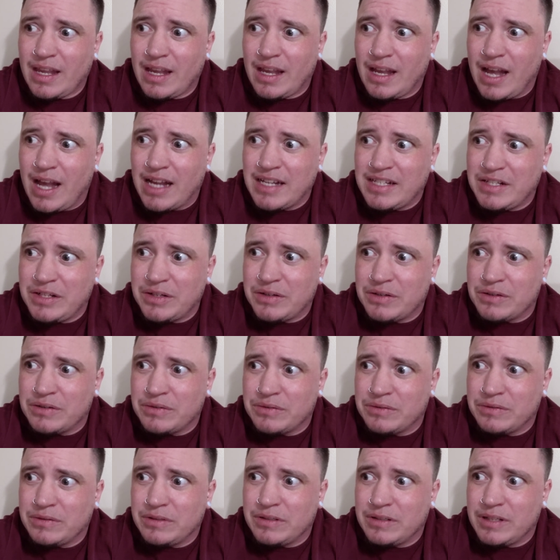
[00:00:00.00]
I
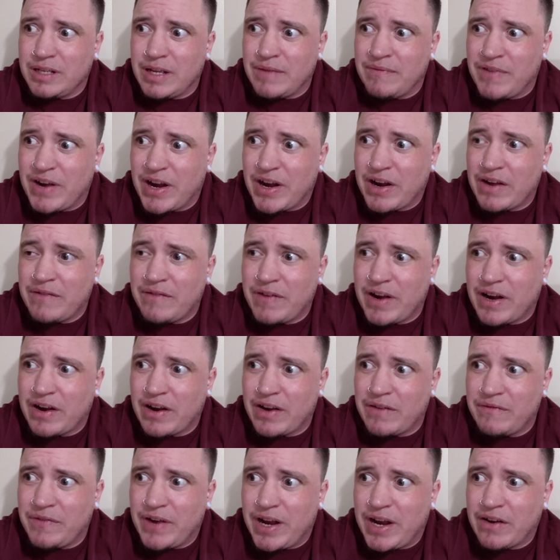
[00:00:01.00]
still am very, very,
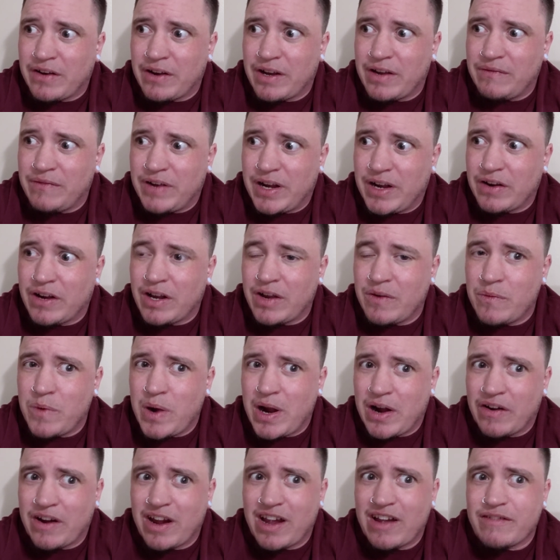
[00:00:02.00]
very, very
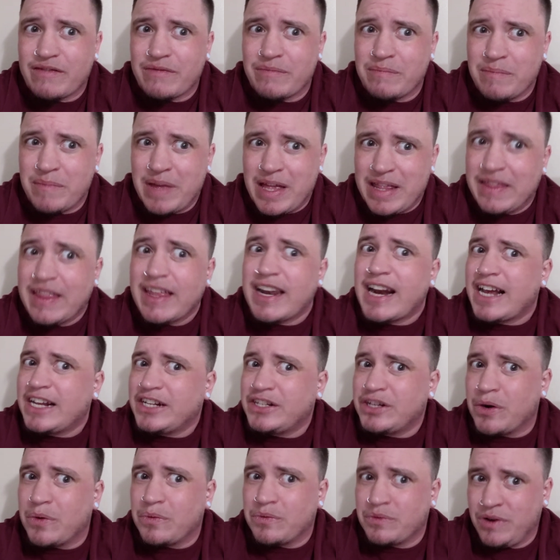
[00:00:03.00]
wary of men that I
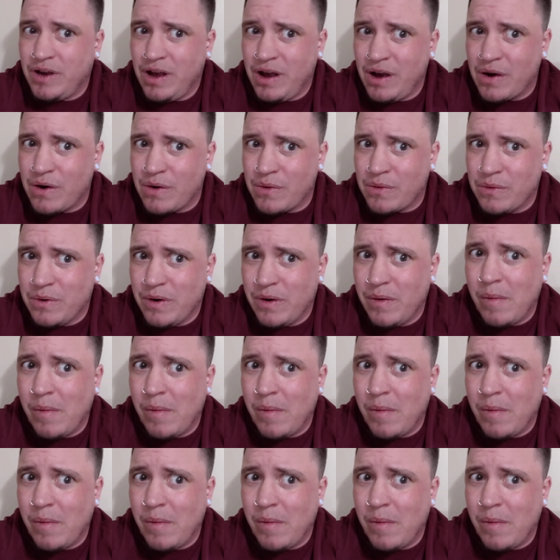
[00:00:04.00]
don't know,